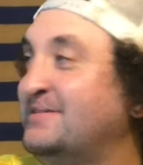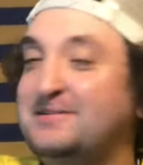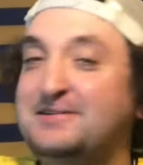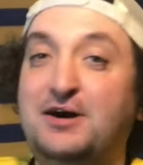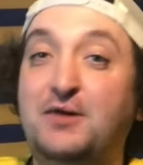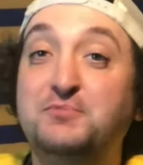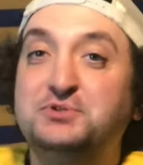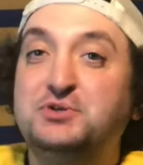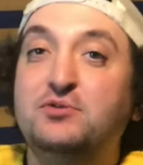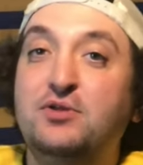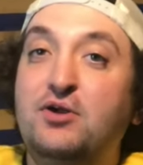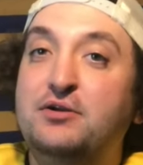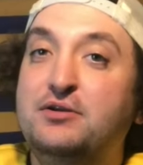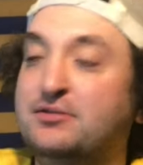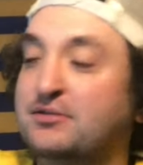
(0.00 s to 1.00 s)
I'm still
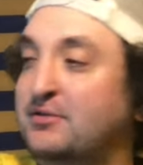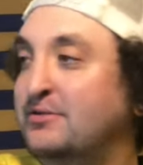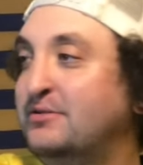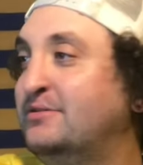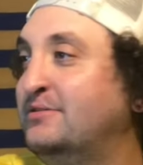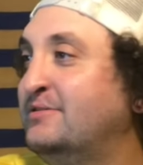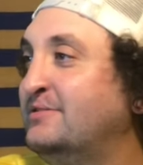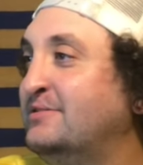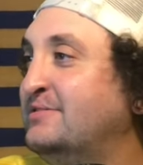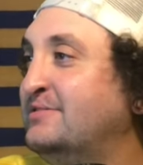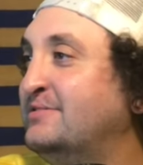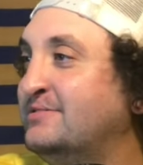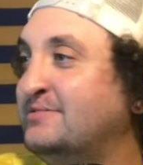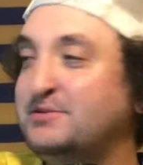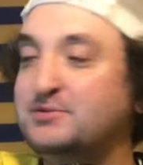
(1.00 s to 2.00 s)
learning.
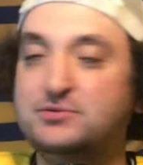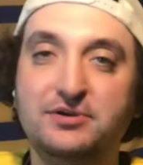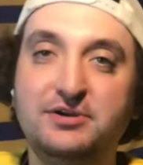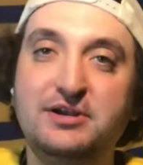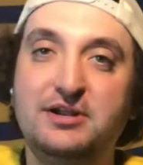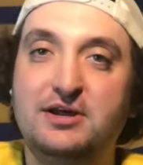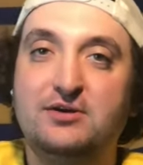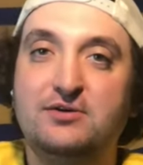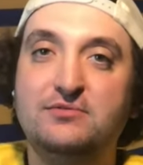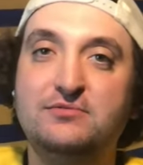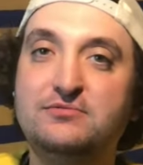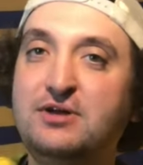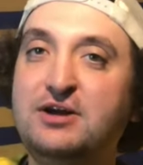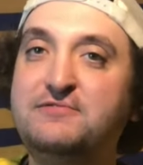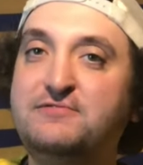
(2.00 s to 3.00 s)
Just learning how
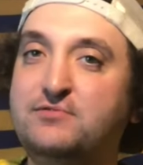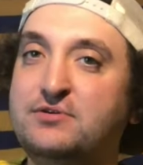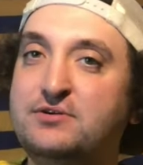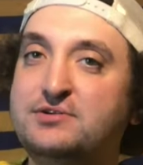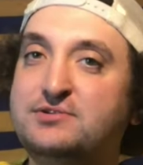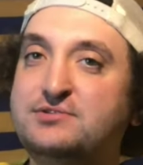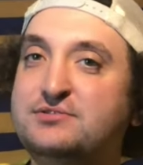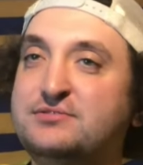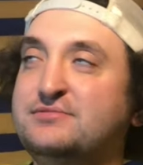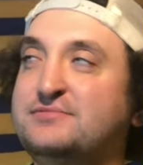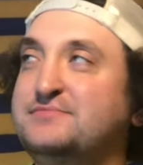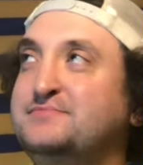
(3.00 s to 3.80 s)
life works.